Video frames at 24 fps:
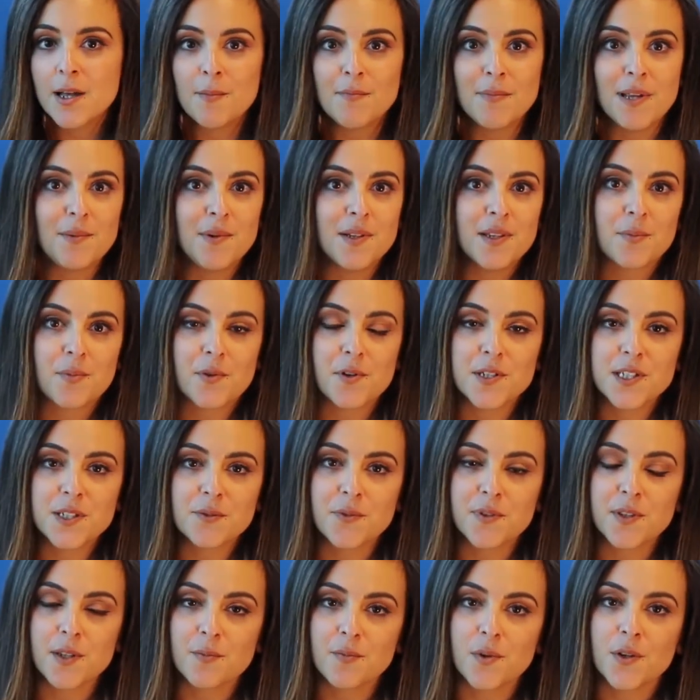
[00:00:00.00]
maybe the person
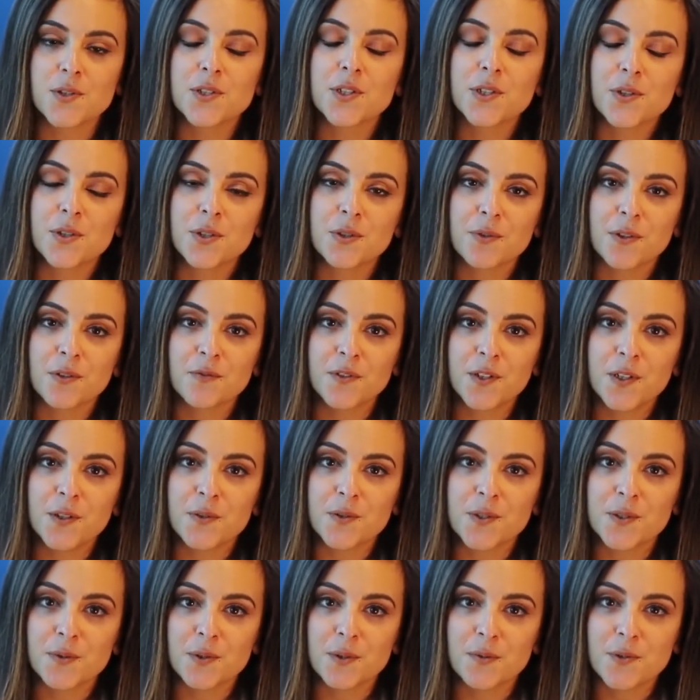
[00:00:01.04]
with the most Google
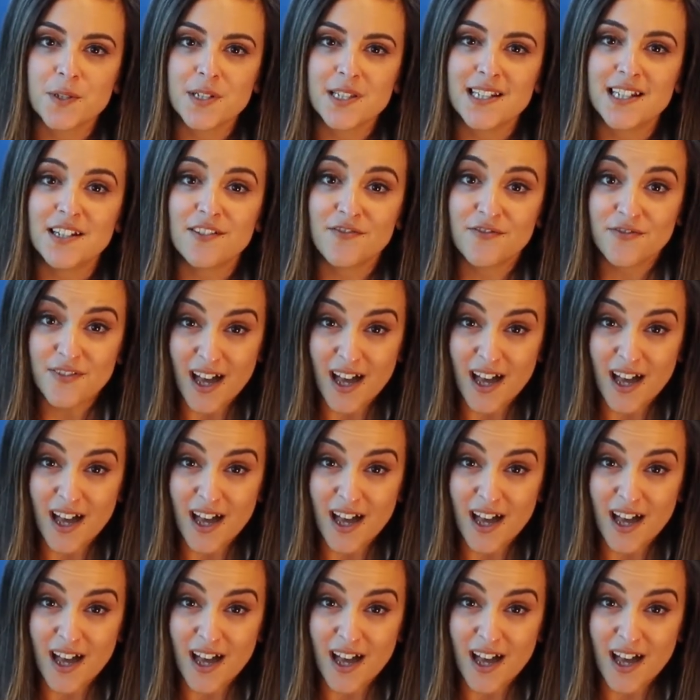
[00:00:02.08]
reviews will receive